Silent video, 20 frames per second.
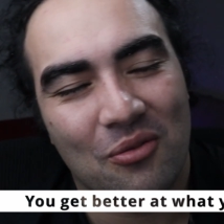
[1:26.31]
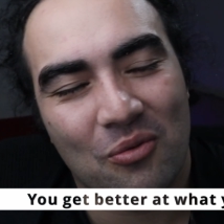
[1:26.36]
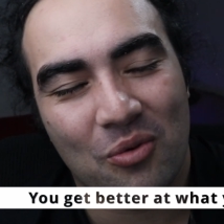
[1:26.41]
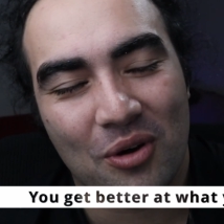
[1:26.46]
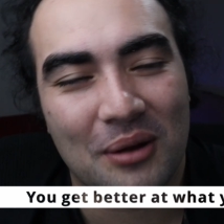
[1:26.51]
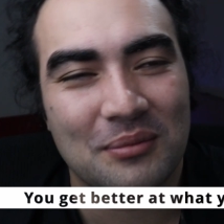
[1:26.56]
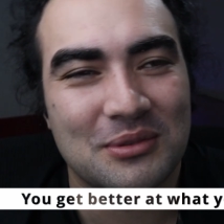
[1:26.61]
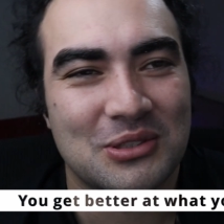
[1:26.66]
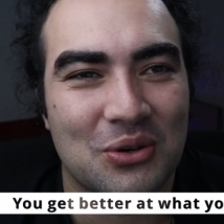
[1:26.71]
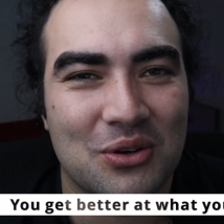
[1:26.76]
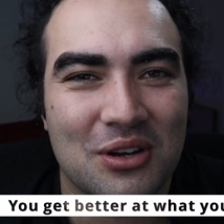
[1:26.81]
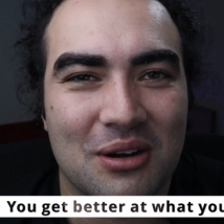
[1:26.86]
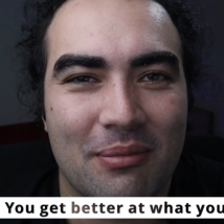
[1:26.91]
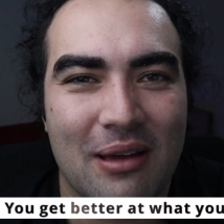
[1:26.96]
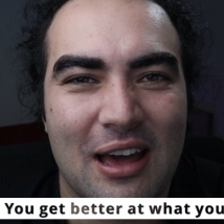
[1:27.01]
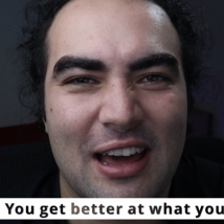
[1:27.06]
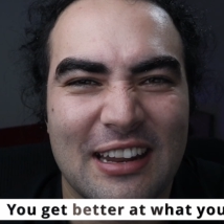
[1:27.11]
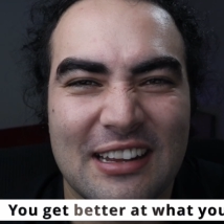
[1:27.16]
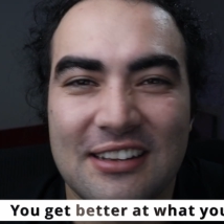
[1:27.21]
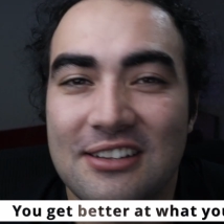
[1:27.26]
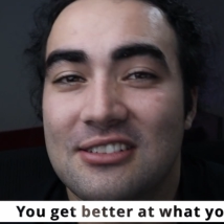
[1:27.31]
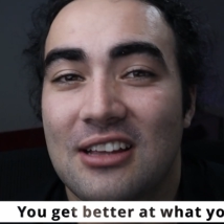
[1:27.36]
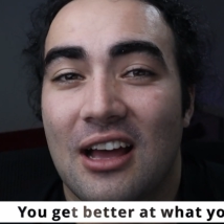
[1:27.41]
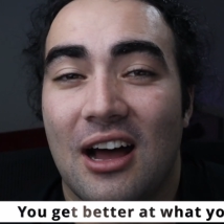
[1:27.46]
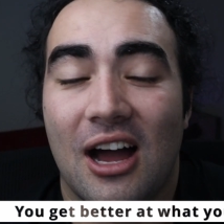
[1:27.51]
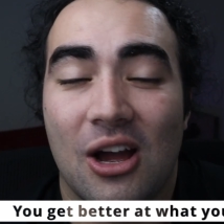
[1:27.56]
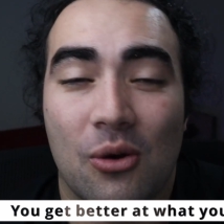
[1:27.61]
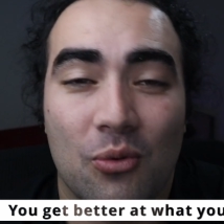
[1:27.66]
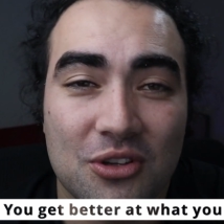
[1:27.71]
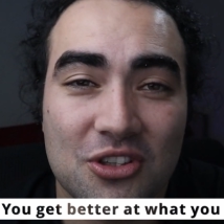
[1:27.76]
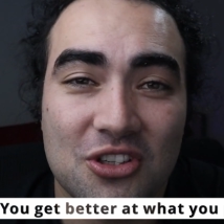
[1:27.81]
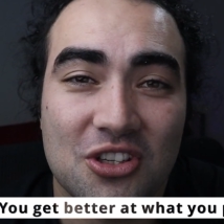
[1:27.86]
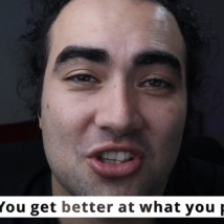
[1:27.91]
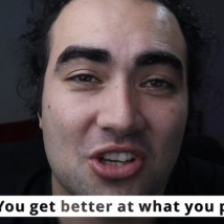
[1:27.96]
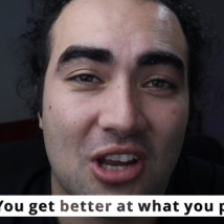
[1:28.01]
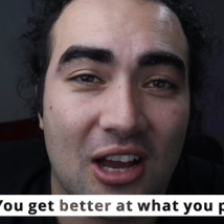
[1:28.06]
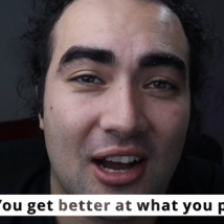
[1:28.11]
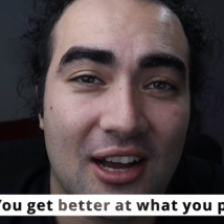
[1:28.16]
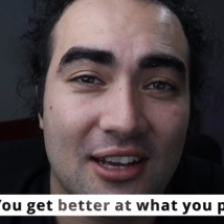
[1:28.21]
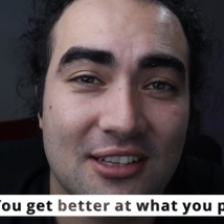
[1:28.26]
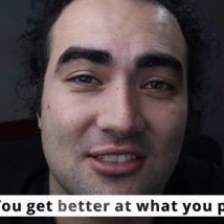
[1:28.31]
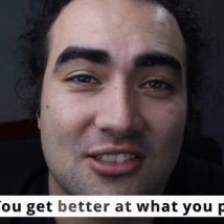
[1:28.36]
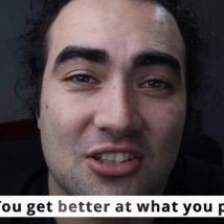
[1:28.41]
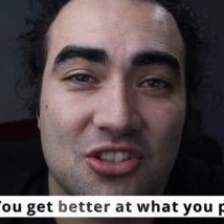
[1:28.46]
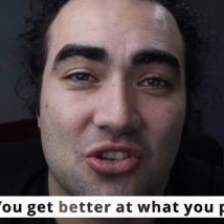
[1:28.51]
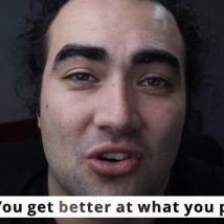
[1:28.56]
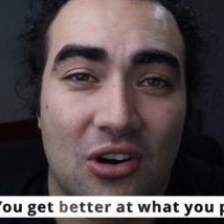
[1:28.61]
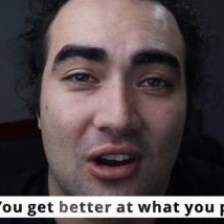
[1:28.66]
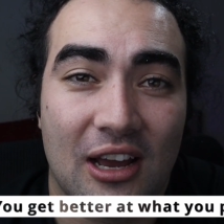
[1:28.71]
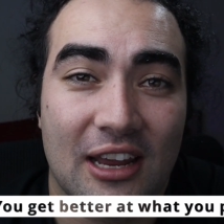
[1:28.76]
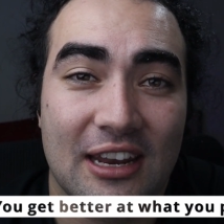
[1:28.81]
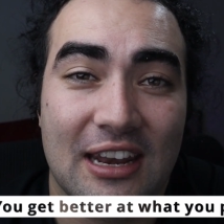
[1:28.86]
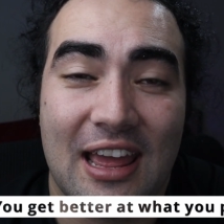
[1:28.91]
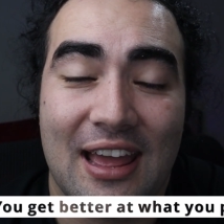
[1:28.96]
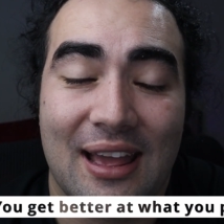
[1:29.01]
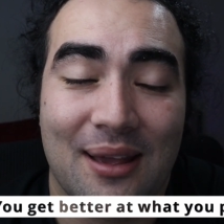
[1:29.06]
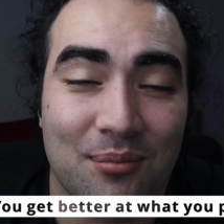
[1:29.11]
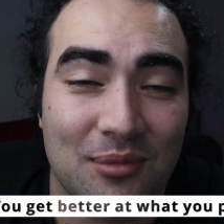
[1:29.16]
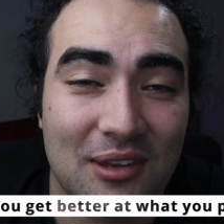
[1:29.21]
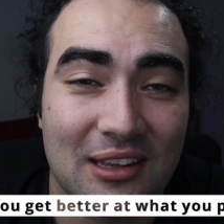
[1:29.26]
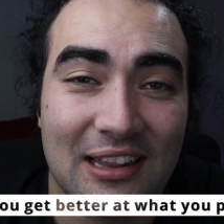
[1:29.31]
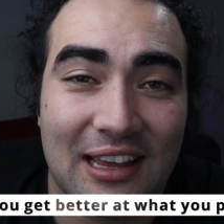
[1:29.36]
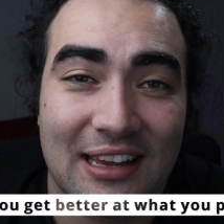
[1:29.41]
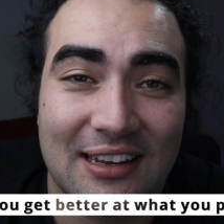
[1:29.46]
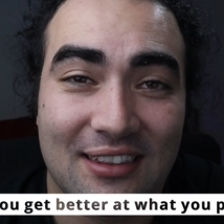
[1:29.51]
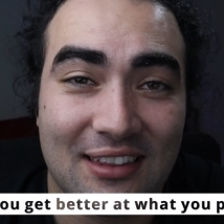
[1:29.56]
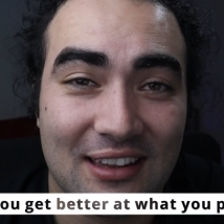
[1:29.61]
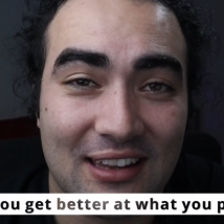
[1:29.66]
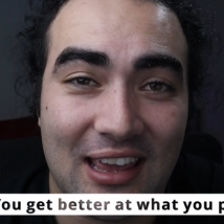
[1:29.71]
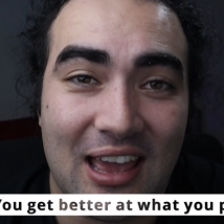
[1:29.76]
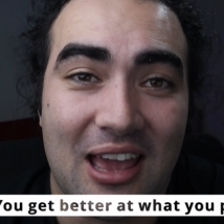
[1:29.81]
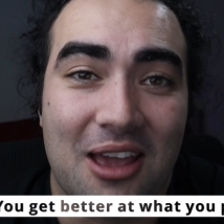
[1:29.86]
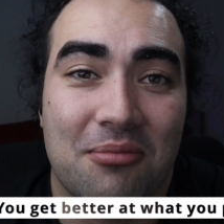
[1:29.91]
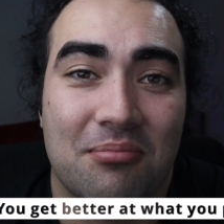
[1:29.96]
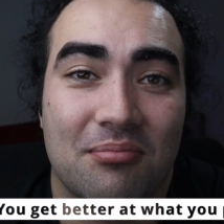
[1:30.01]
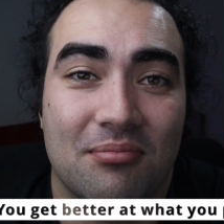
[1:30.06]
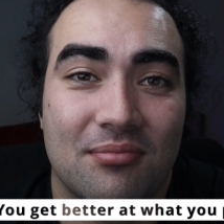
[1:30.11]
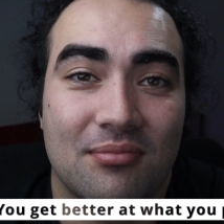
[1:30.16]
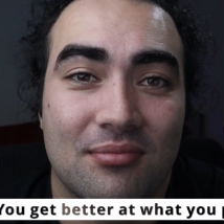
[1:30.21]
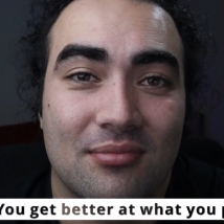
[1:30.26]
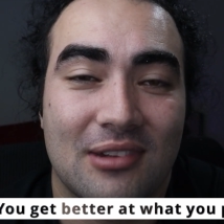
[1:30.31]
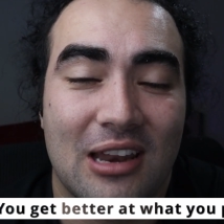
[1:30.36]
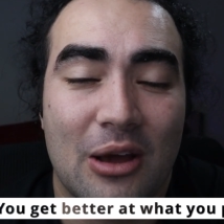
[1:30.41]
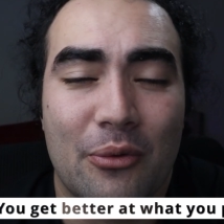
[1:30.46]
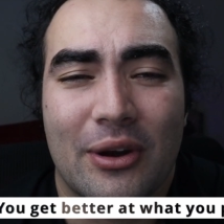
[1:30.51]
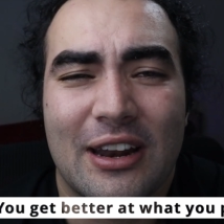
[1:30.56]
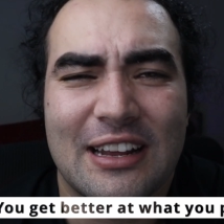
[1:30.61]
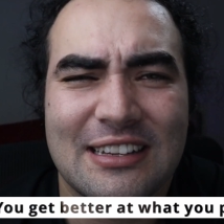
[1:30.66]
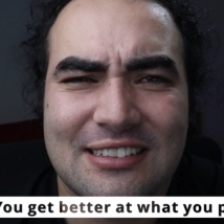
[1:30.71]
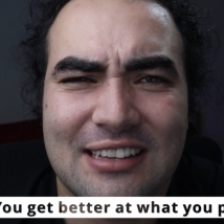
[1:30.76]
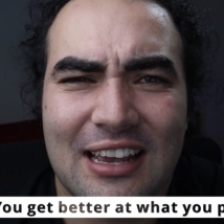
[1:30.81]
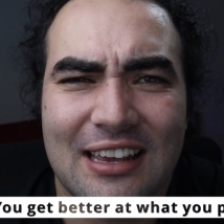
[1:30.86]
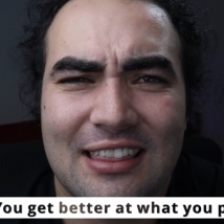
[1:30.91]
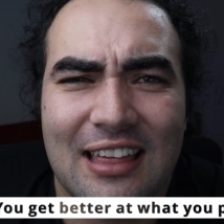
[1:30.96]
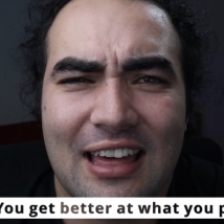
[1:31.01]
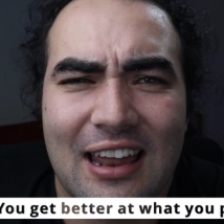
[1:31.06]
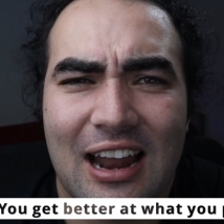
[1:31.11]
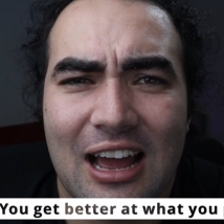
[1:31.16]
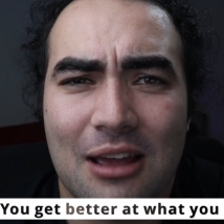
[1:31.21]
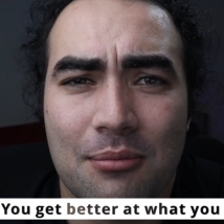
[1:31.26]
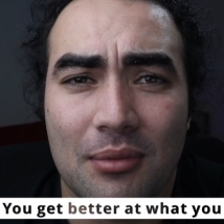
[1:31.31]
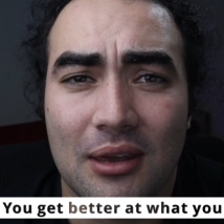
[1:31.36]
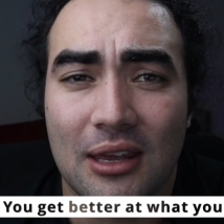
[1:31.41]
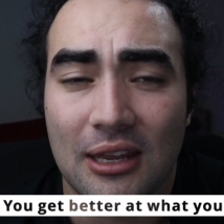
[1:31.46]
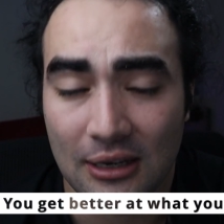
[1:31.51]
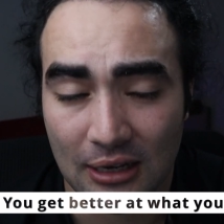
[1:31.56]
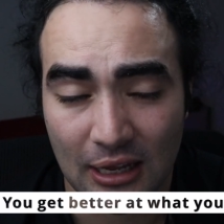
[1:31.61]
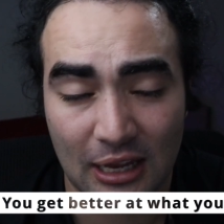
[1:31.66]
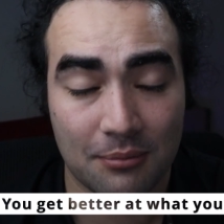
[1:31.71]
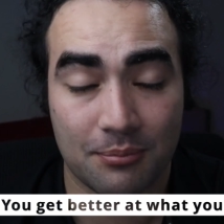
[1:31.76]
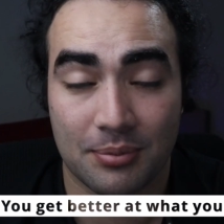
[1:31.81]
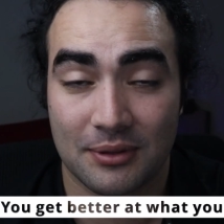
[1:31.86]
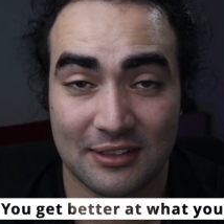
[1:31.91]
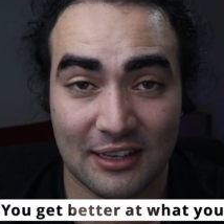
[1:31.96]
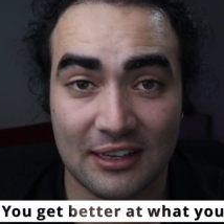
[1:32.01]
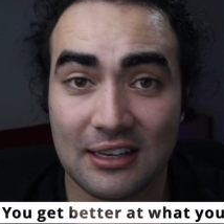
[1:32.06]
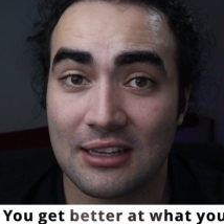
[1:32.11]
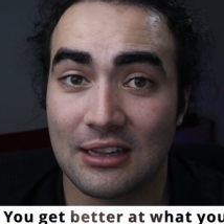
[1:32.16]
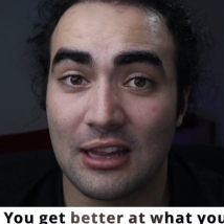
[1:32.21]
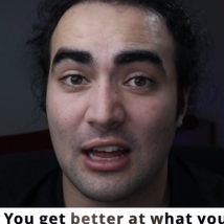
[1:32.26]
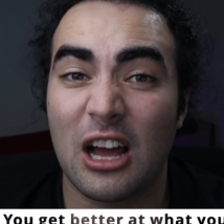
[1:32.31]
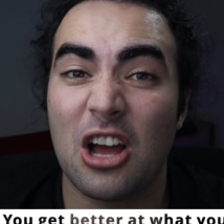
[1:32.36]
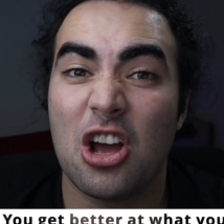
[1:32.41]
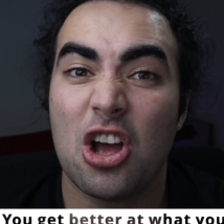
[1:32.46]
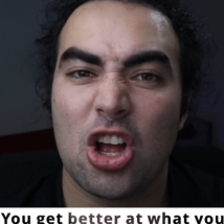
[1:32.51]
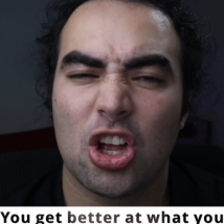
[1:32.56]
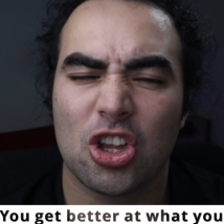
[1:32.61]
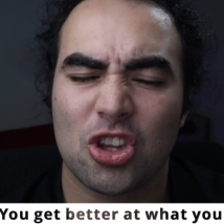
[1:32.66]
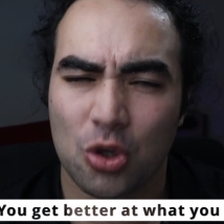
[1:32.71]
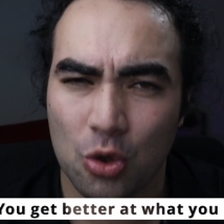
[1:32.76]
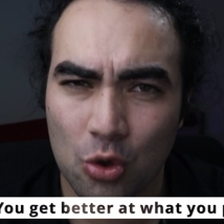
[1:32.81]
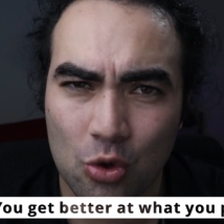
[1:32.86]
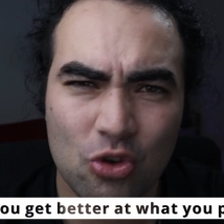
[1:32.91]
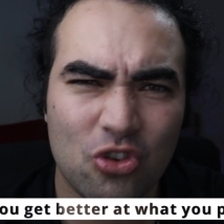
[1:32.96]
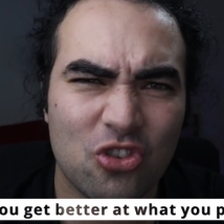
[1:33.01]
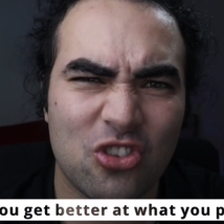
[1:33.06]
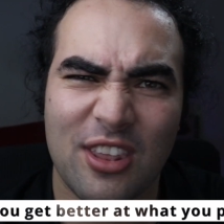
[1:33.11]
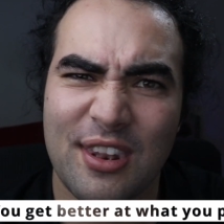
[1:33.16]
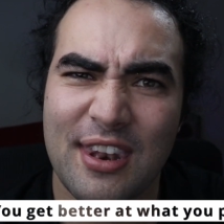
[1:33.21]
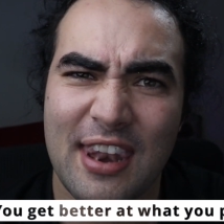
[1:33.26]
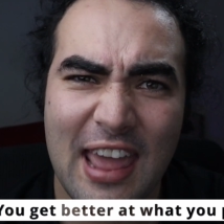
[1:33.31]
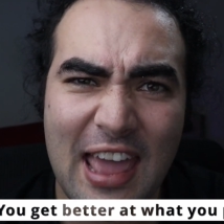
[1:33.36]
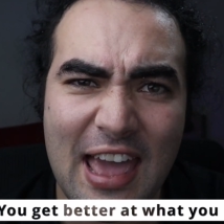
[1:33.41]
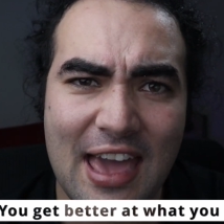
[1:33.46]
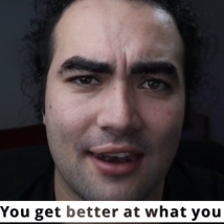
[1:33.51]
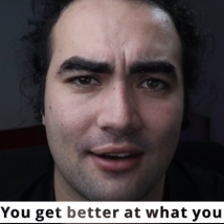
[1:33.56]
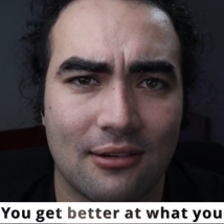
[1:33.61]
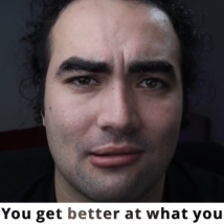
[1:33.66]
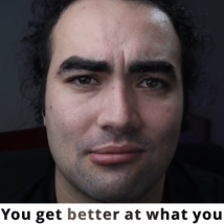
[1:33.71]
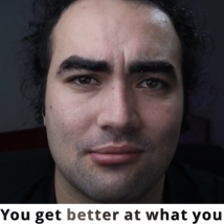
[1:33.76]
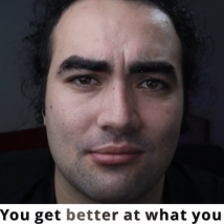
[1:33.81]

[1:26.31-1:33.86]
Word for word: What I'm talking about is I want you guys to try and emulate the game. Now, when I say that, I mean in particular, use the net.